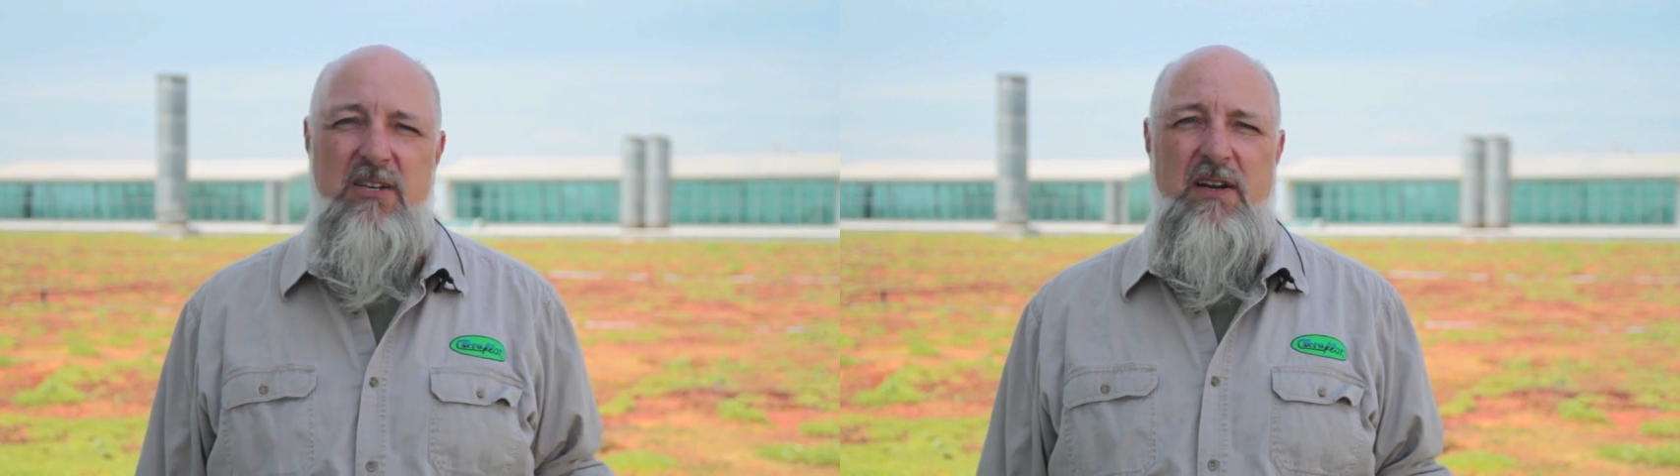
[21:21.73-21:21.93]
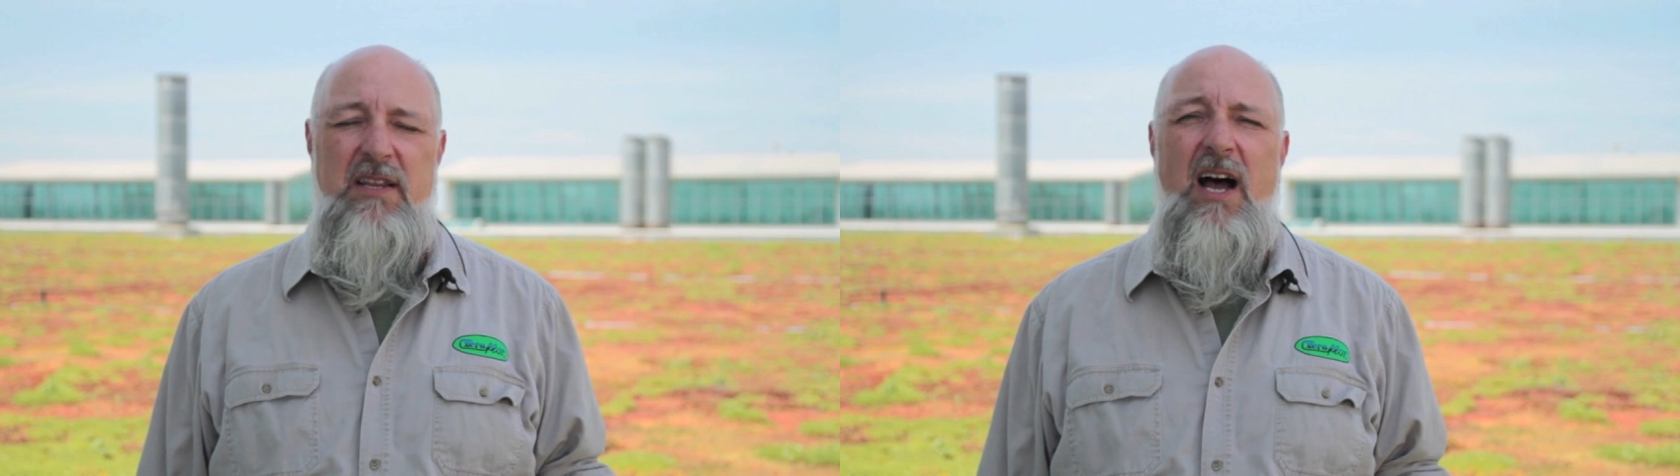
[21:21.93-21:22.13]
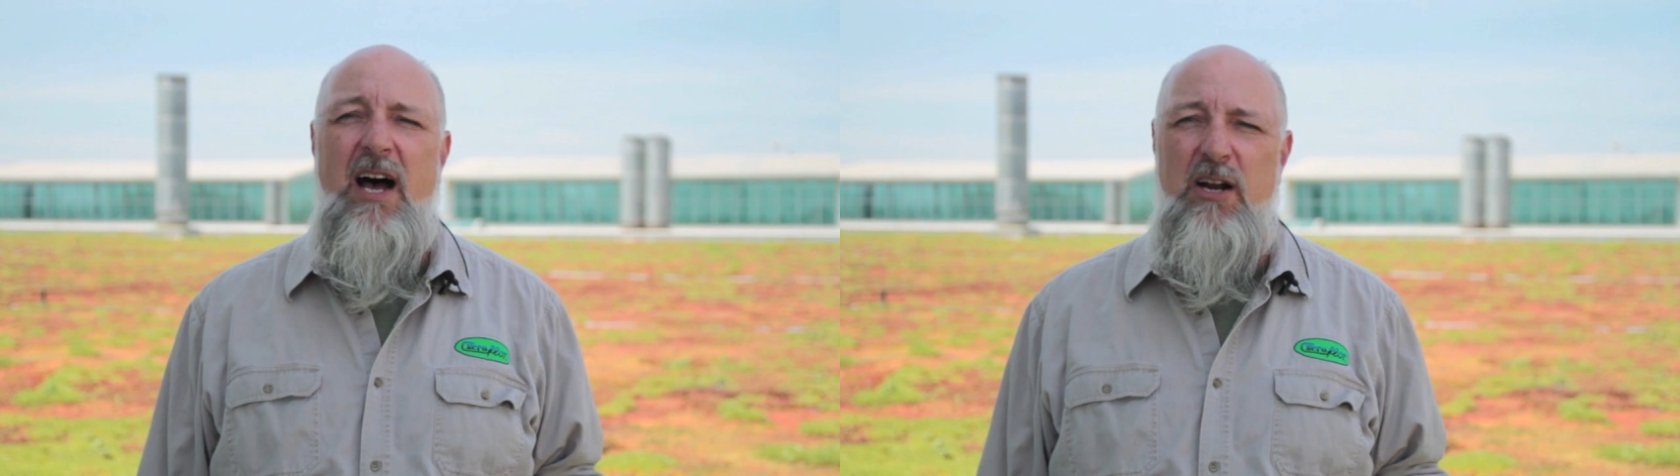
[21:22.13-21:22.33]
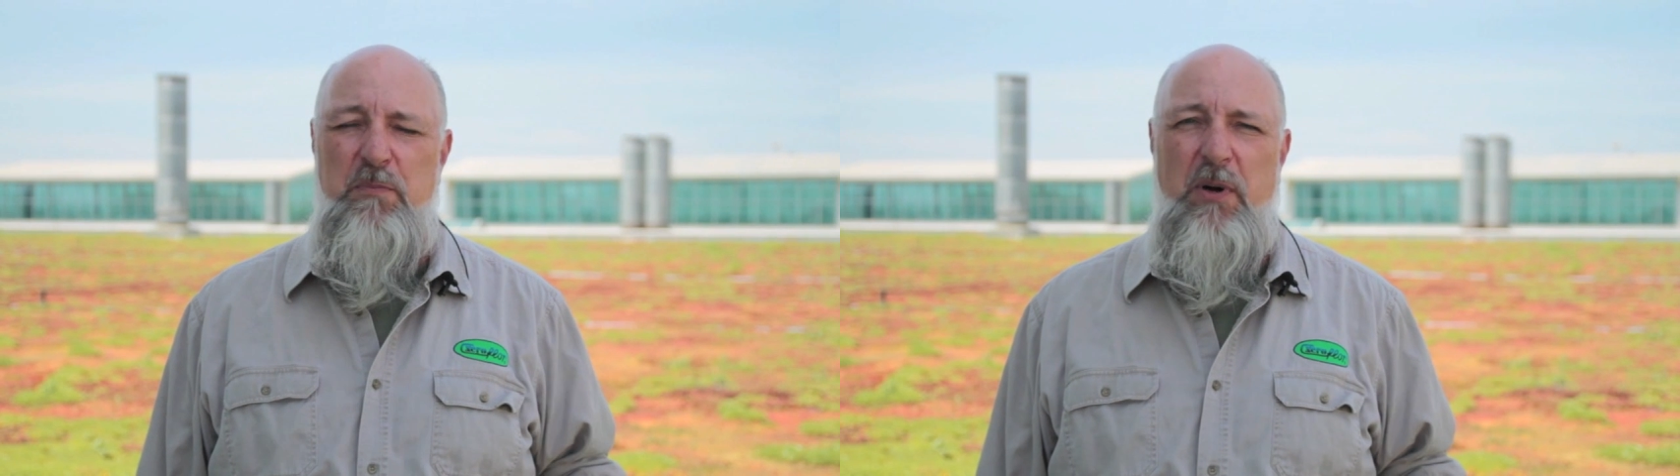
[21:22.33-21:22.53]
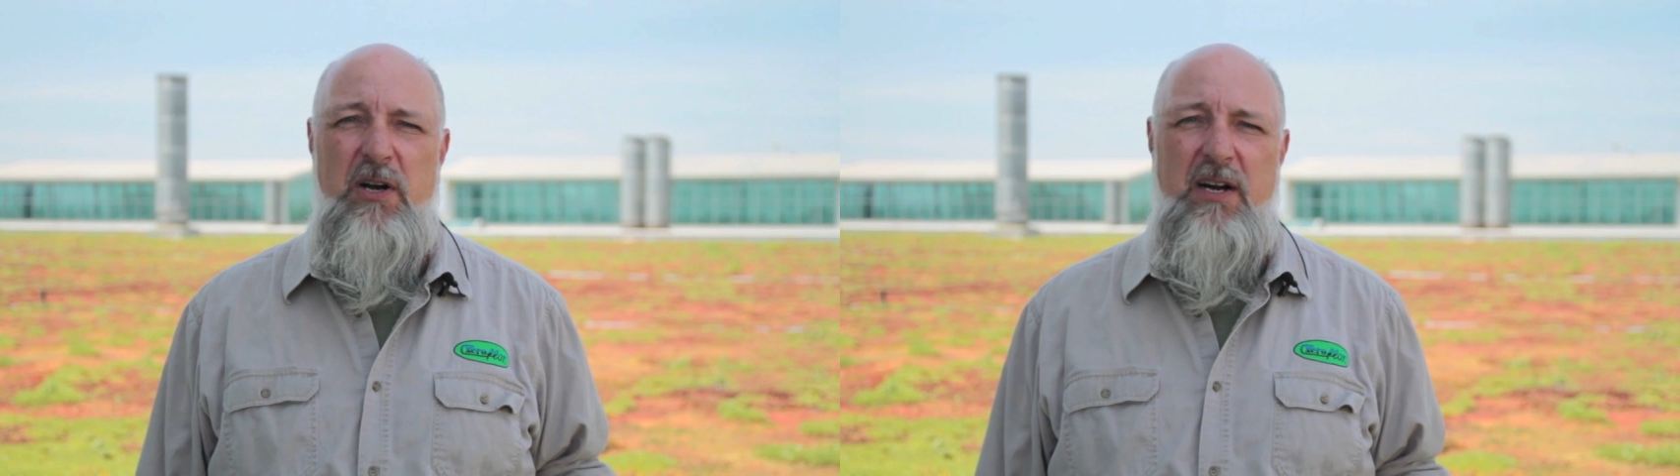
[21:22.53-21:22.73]
during the
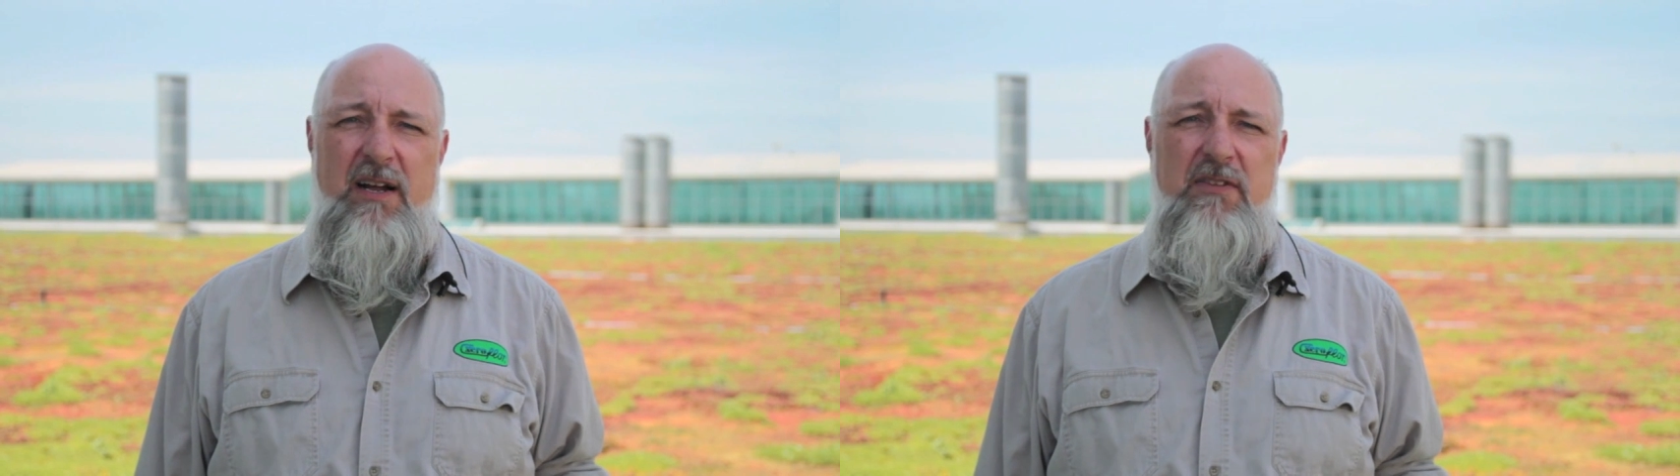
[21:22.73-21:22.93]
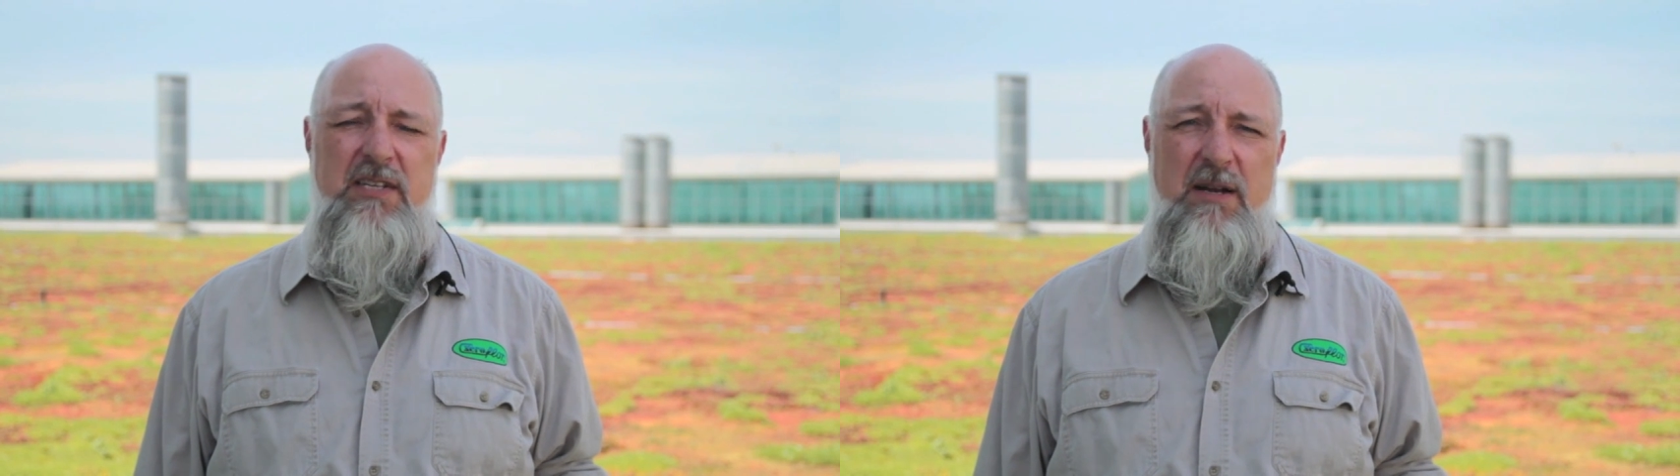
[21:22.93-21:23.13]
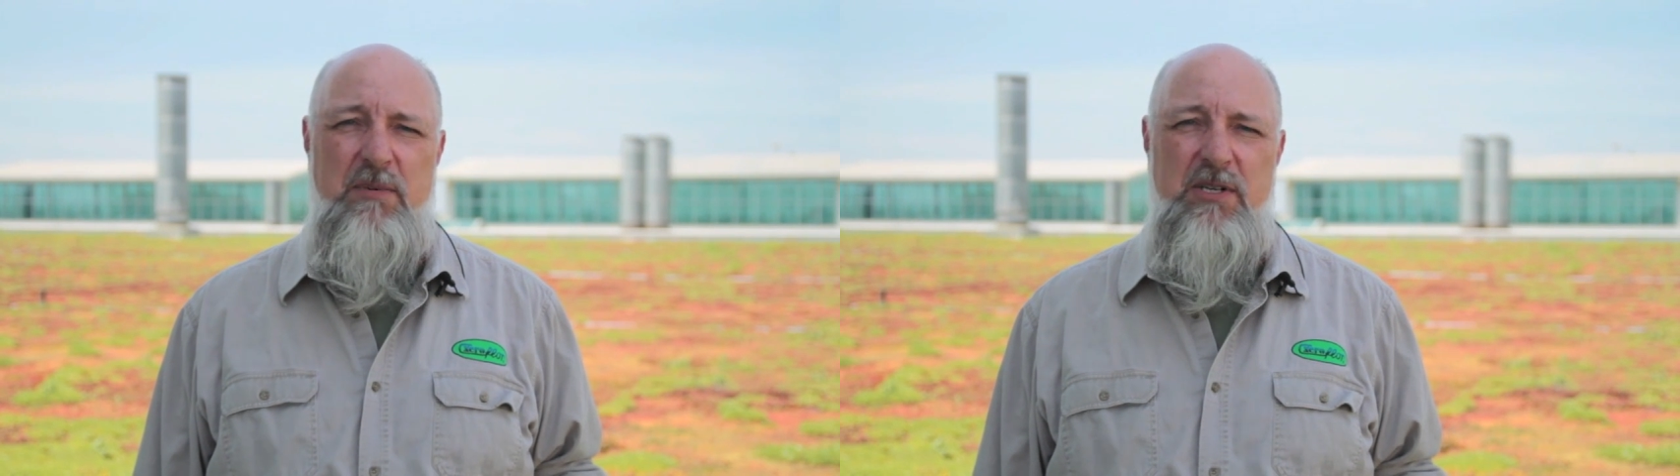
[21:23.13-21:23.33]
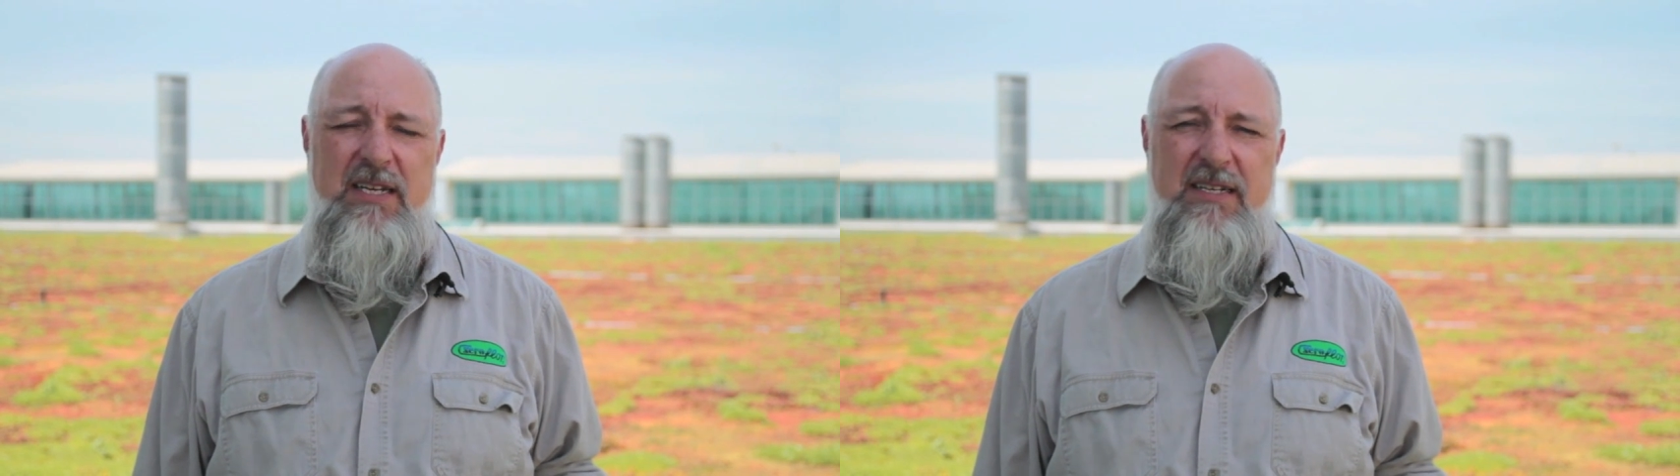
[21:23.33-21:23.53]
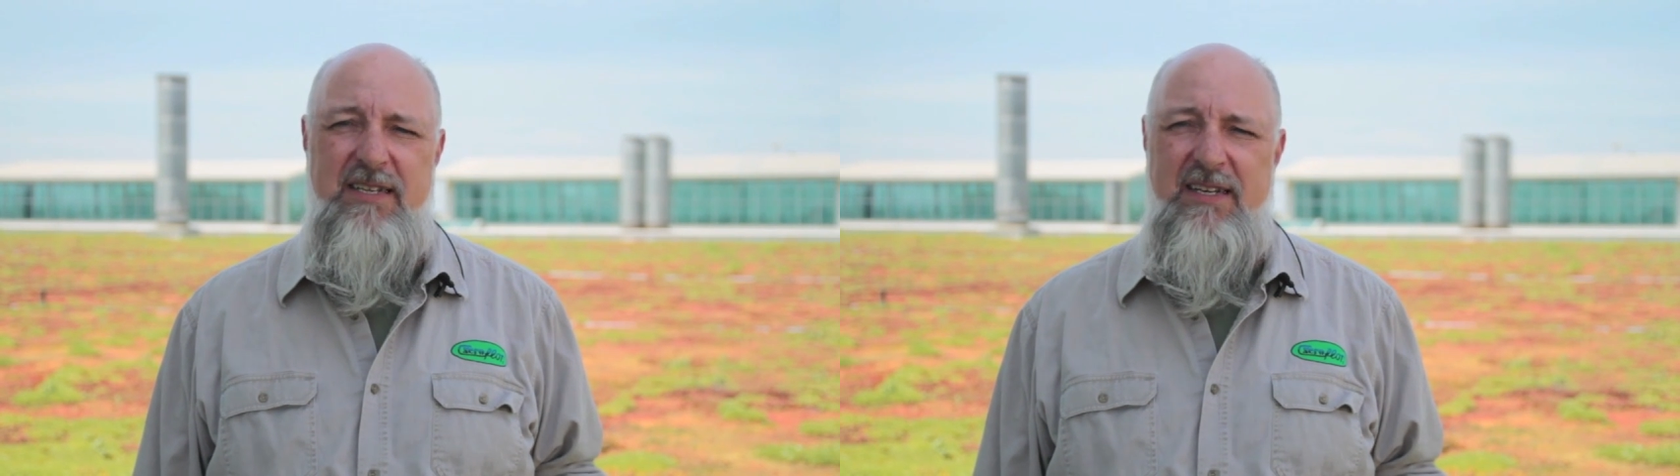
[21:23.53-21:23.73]
hotter part of the
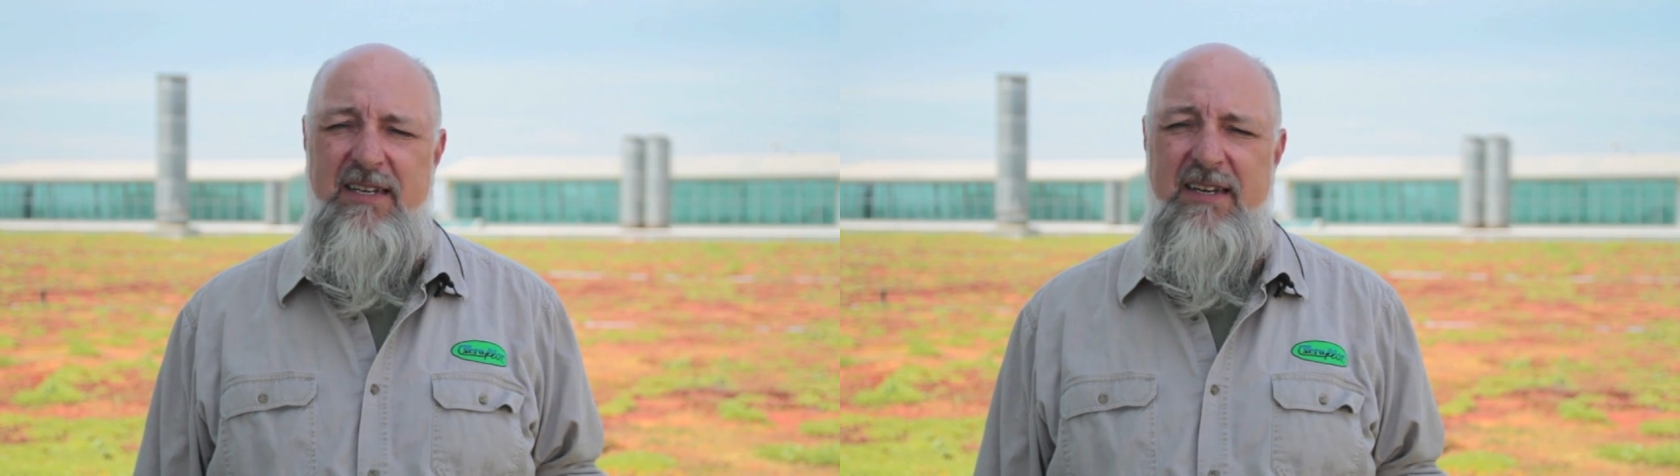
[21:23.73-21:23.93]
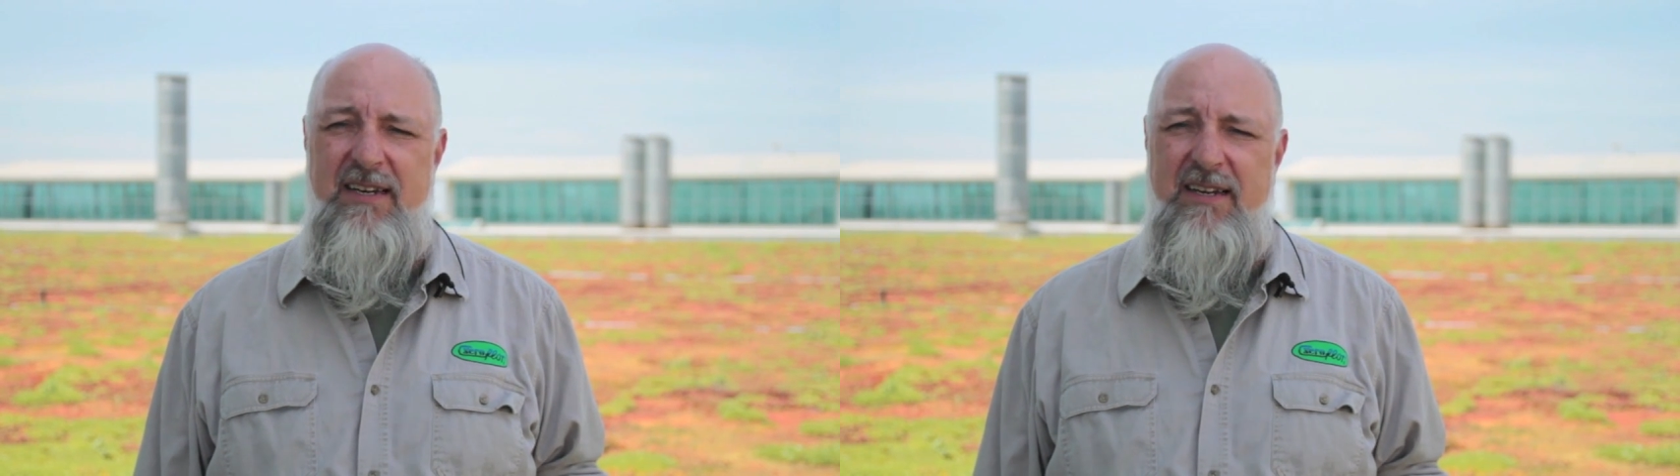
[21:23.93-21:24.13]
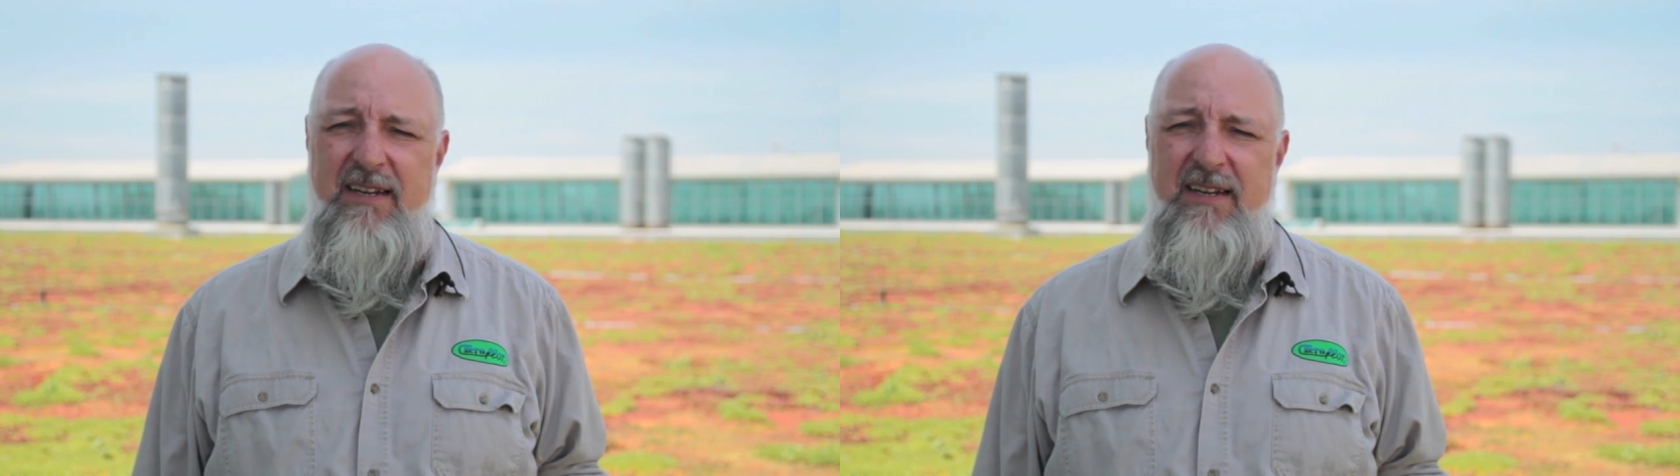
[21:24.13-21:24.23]
summer season.